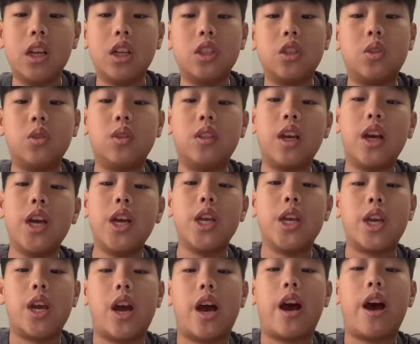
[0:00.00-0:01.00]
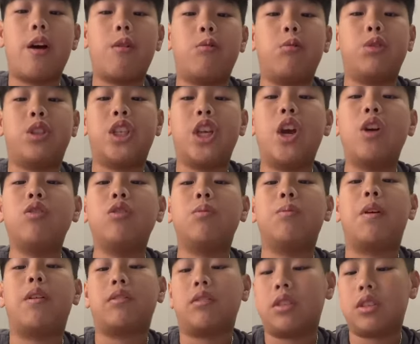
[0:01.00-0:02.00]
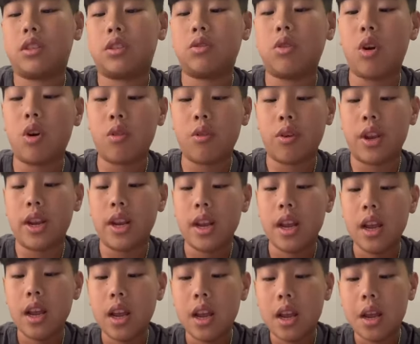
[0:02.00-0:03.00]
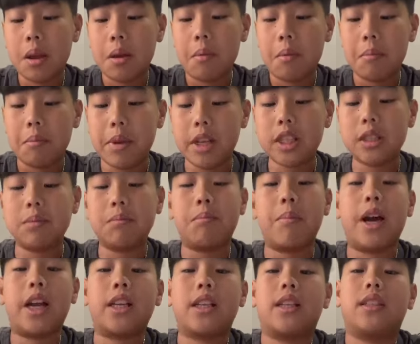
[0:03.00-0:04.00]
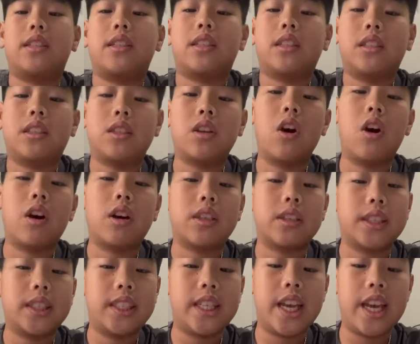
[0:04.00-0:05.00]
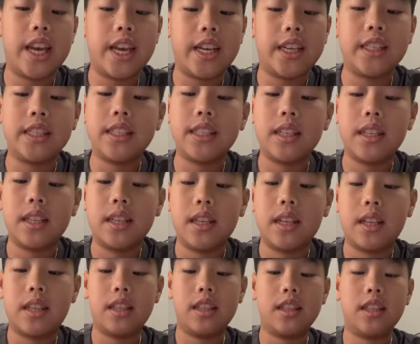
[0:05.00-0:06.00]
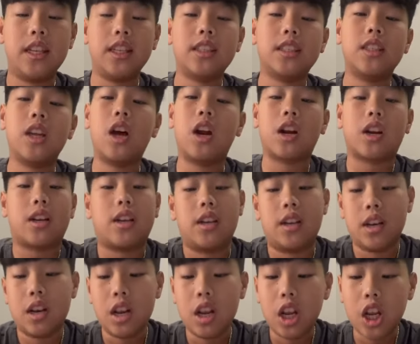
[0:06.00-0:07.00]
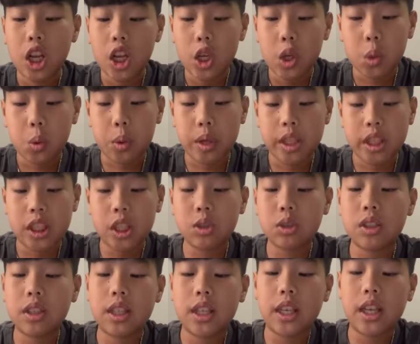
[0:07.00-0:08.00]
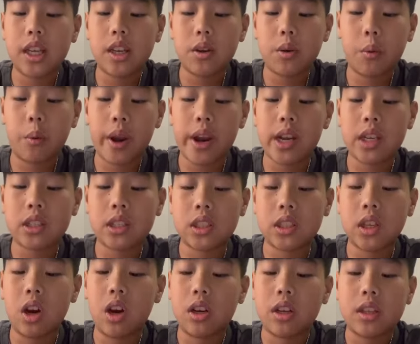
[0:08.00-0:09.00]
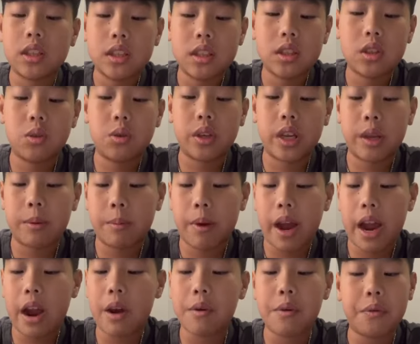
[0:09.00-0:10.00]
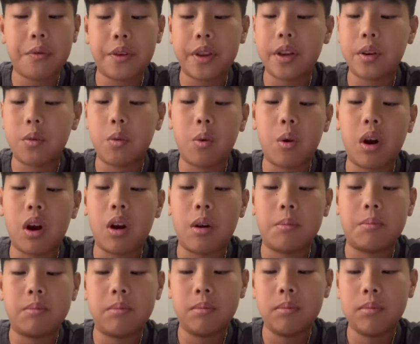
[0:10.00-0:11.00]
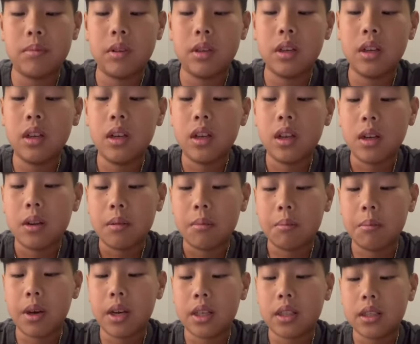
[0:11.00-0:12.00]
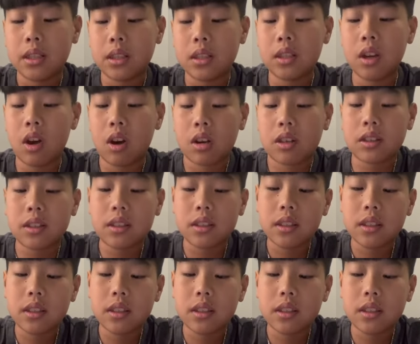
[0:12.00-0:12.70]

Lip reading: Today I will tell you about the story Miss Mat Sock Days. Let's start. We usually wear socks to keep our feet warm, but socks